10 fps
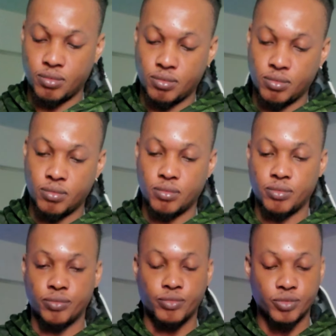
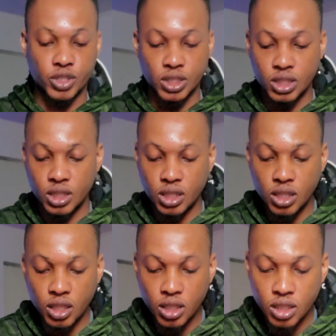
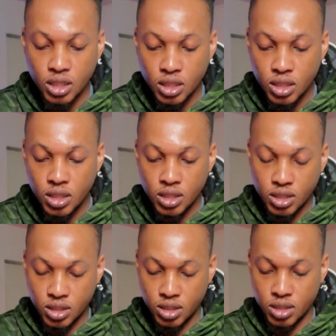
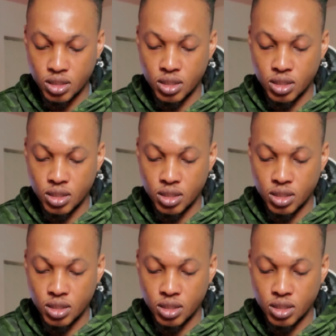Nobody speaks.